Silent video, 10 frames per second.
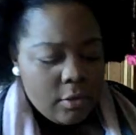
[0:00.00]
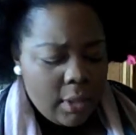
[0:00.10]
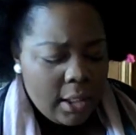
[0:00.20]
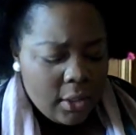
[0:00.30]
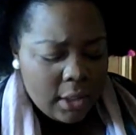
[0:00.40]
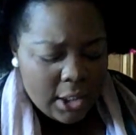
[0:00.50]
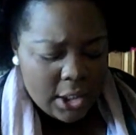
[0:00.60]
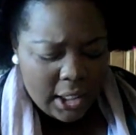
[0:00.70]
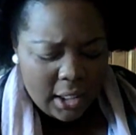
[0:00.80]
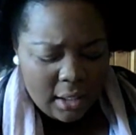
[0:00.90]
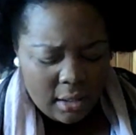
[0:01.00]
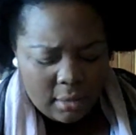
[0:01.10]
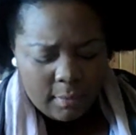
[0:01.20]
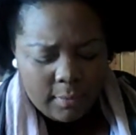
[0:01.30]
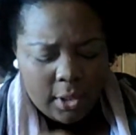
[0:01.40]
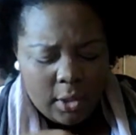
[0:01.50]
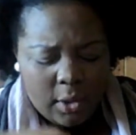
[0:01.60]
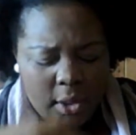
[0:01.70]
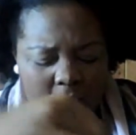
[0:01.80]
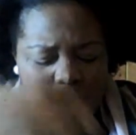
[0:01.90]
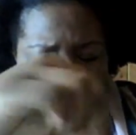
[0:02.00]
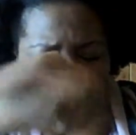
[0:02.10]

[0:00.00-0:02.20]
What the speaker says: really good actually. The only thing is that I